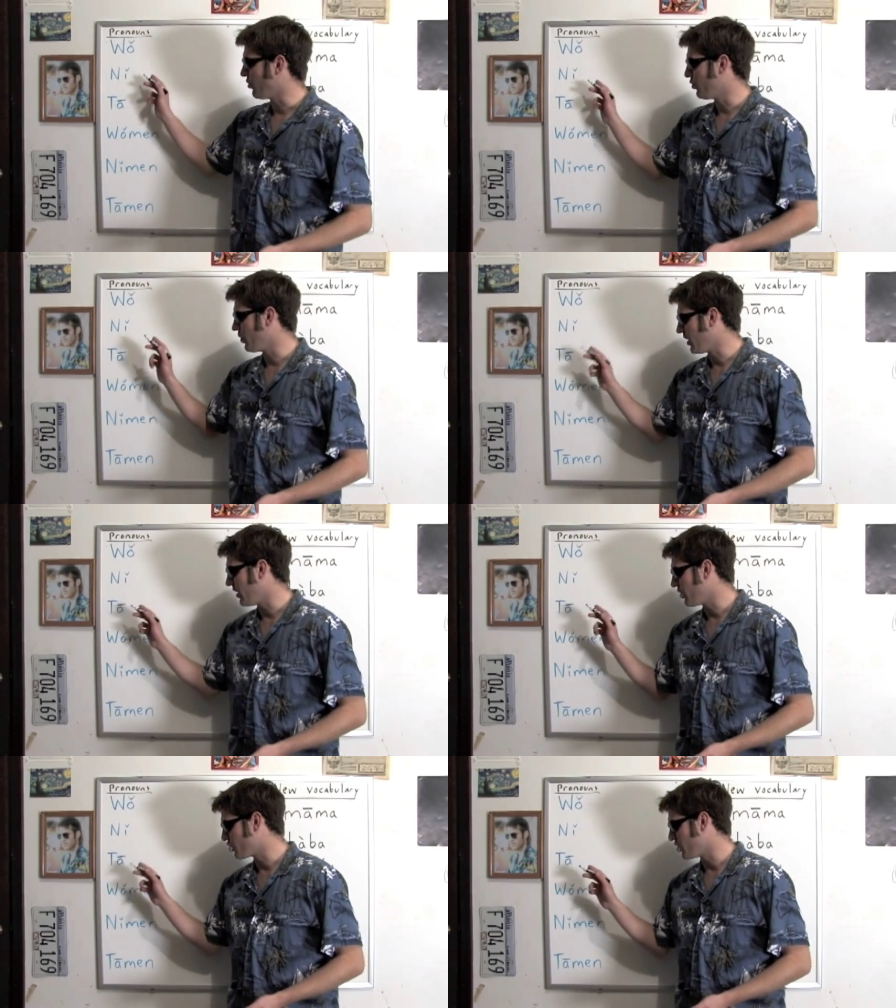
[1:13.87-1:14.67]
you,
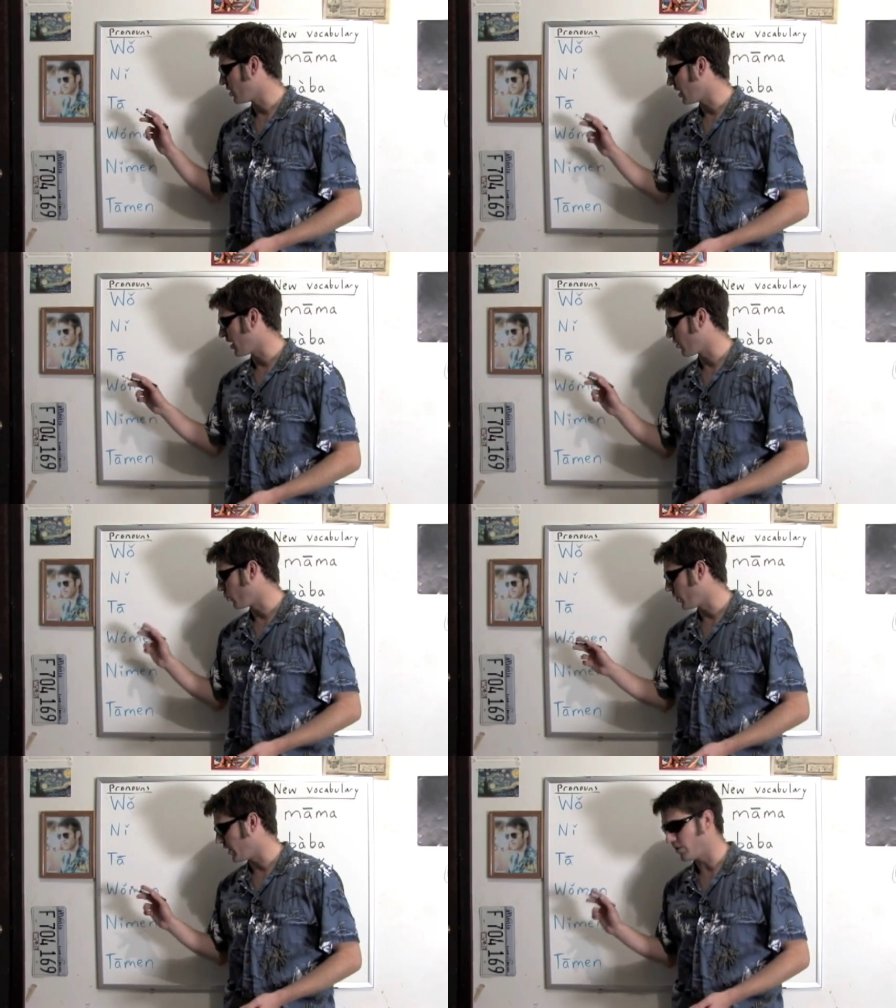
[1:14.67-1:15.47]
he, she,
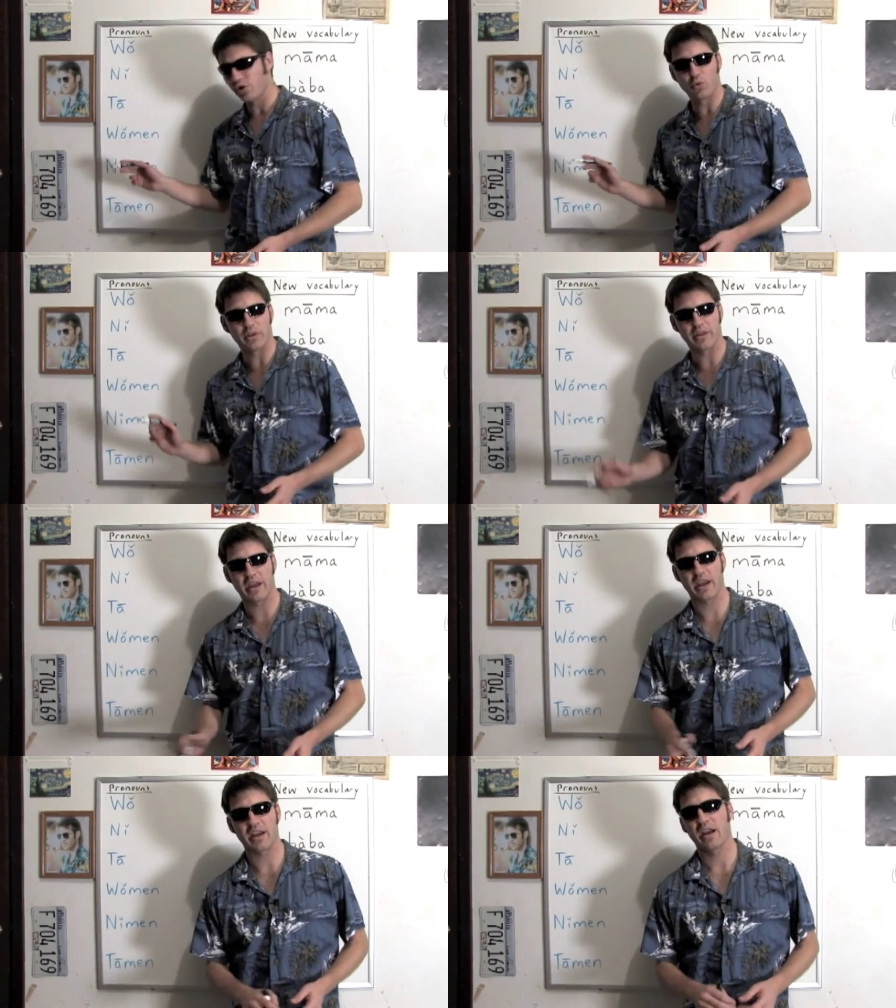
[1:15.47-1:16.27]
it, we, you, and
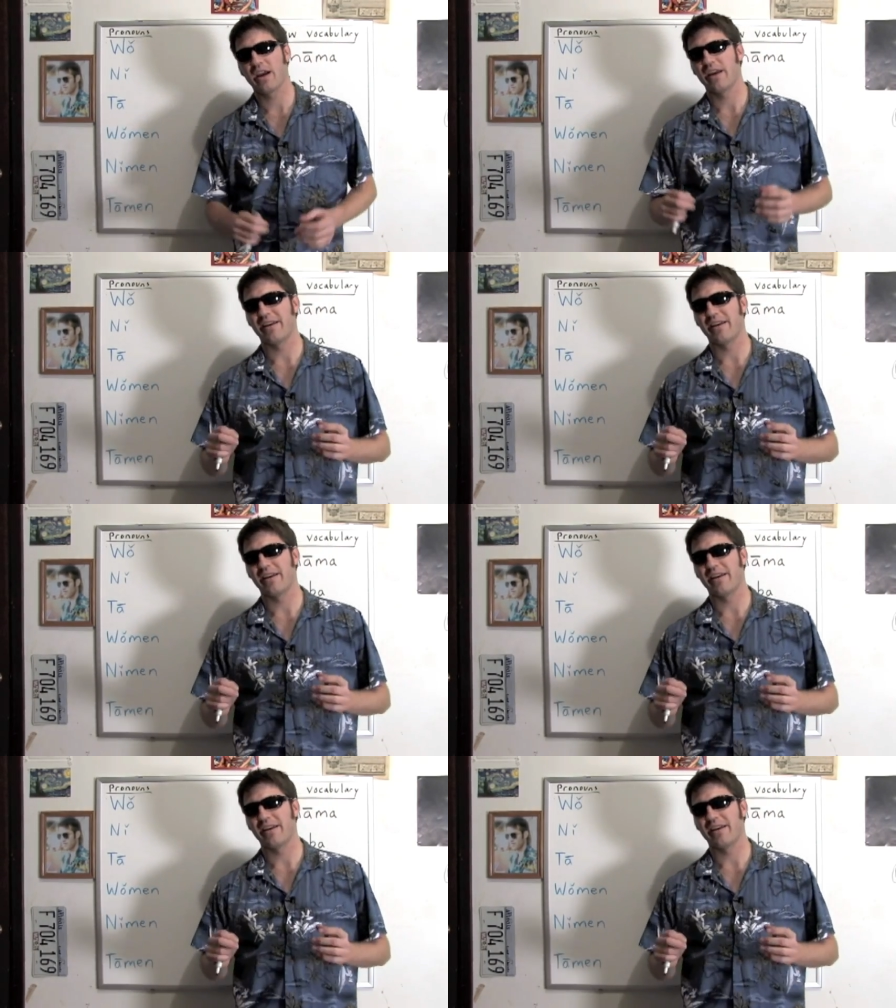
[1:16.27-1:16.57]
they.